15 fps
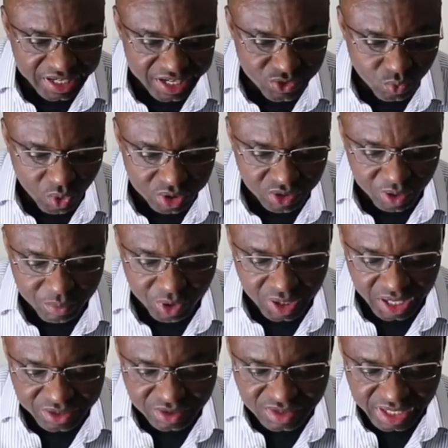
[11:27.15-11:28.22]
Here's what
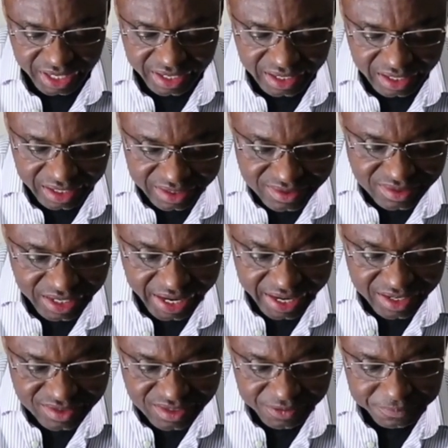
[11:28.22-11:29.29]
Omron had to say. It
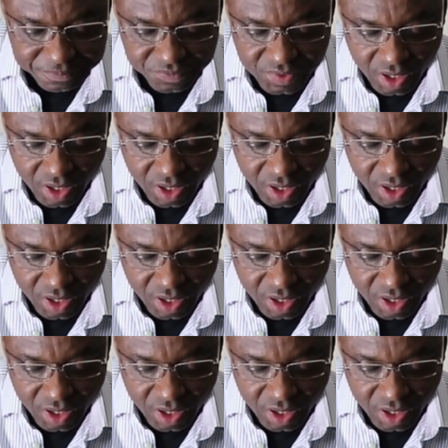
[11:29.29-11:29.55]
says,